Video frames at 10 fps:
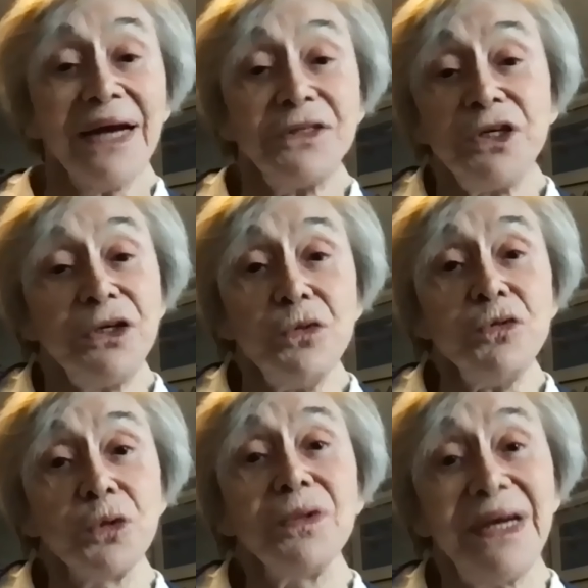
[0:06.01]
And she
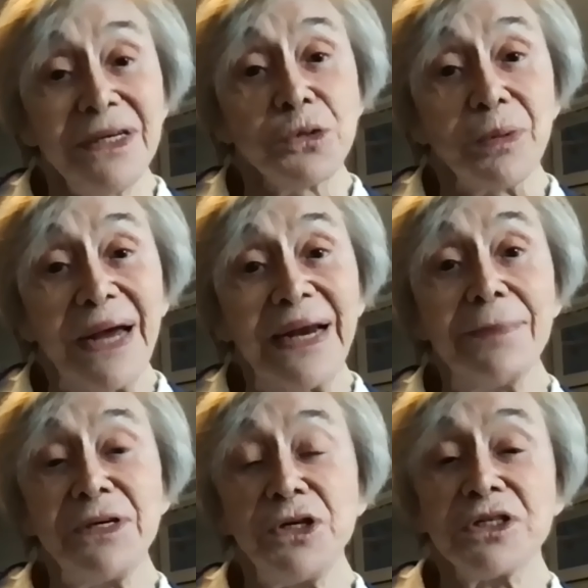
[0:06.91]
usually is right. I
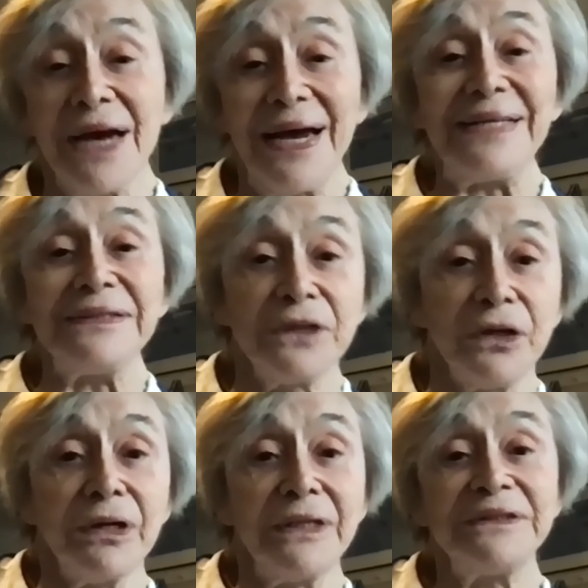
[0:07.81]
mean, she's kind,
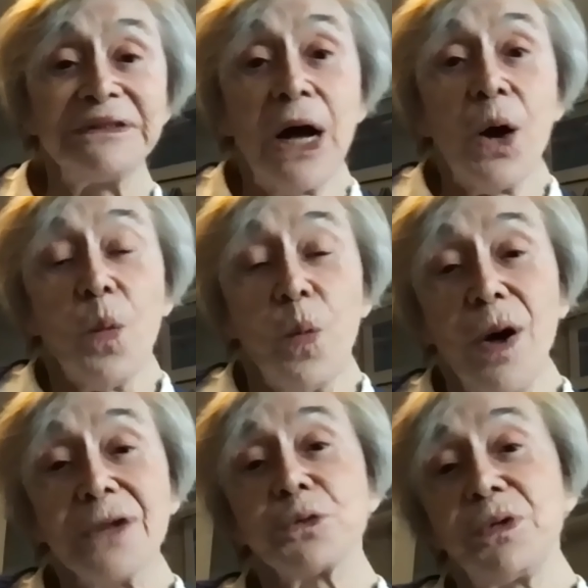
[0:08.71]
good,
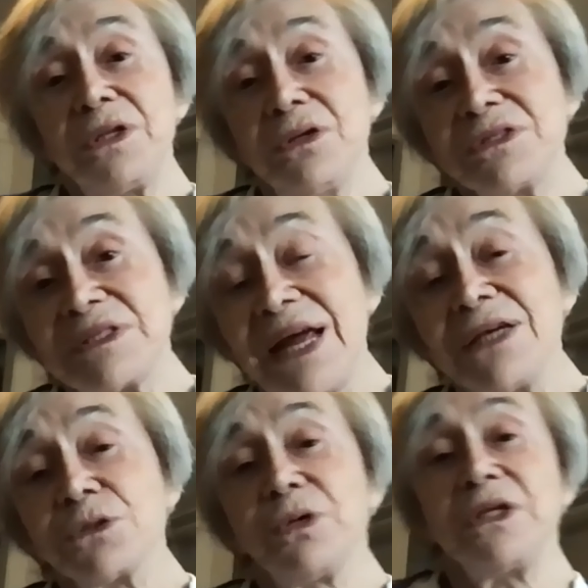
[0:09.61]
walks with you,
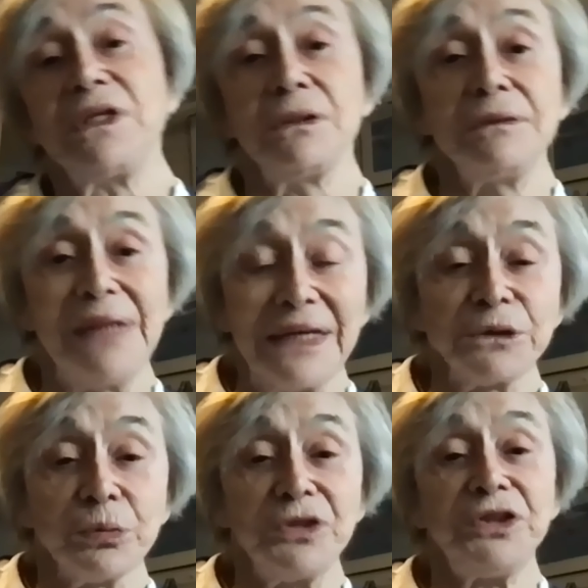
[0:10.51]
stays with you,
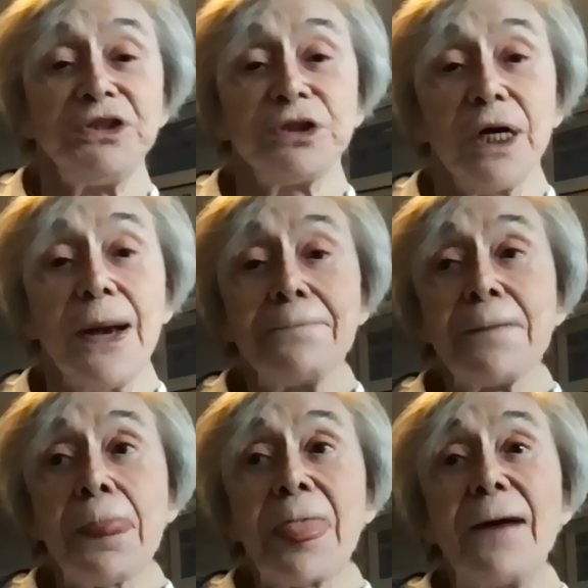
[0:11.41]
does what she should.
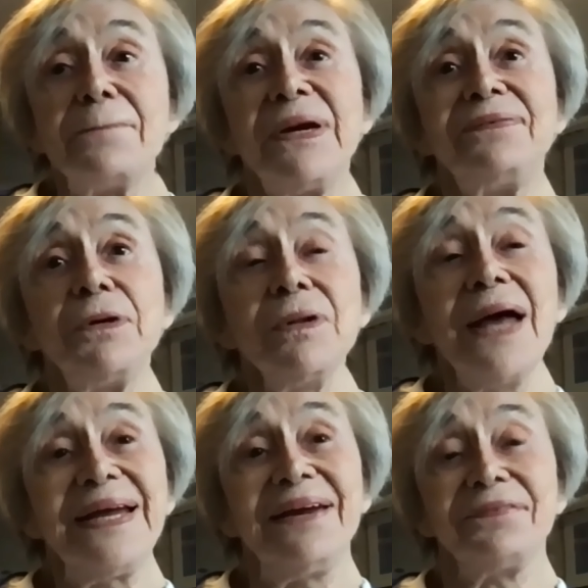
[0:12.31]
But if you
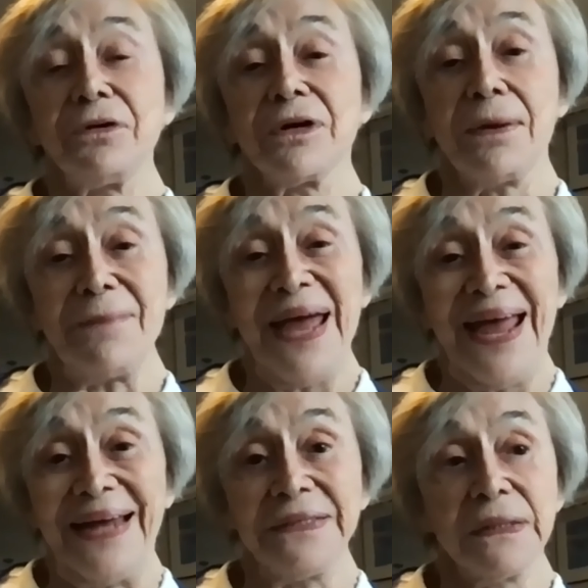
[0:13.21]
like give her a
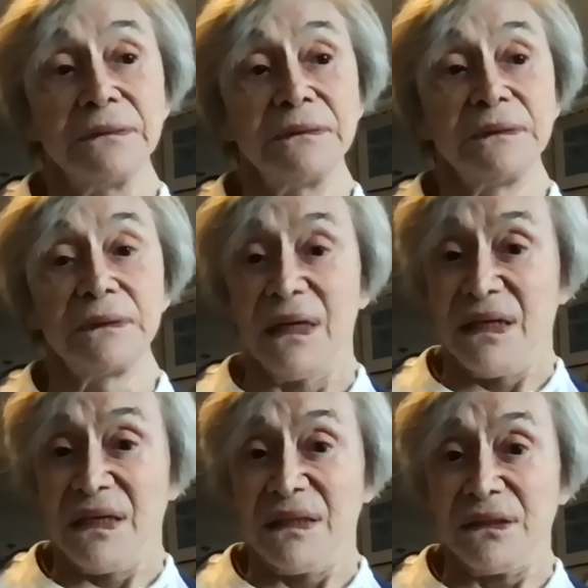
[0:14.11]
command,
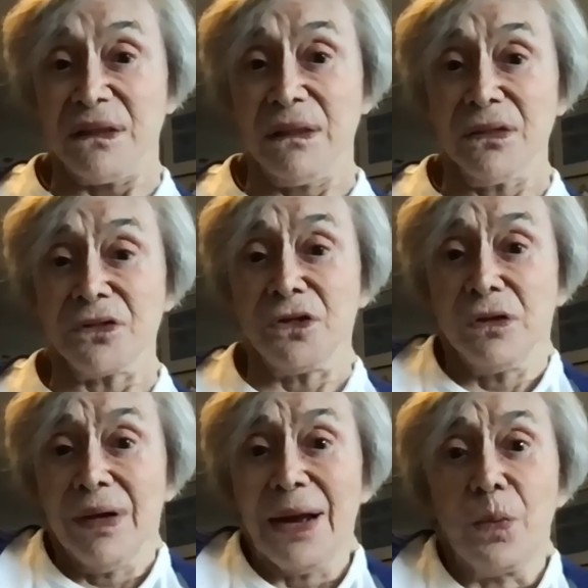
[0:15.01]
she looks at
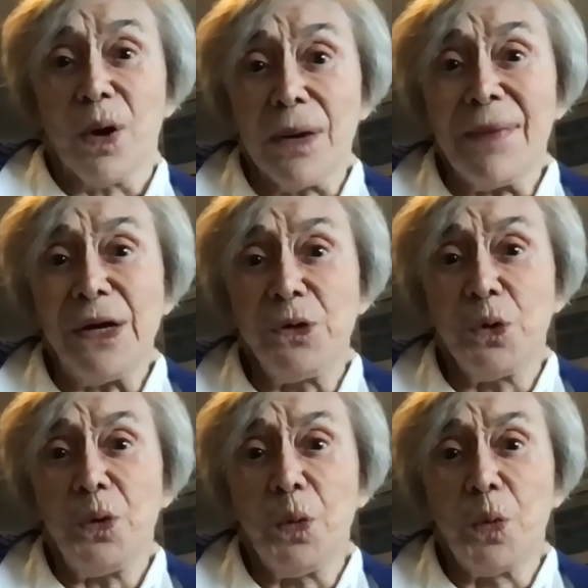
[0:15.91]
you like, what am I
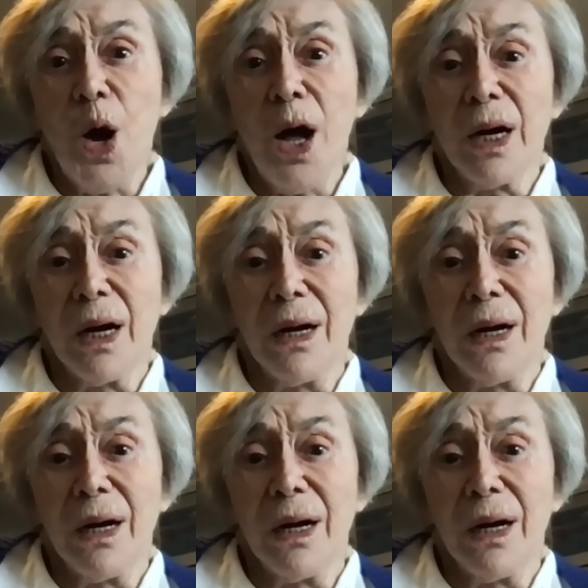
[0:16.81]
doing wrong?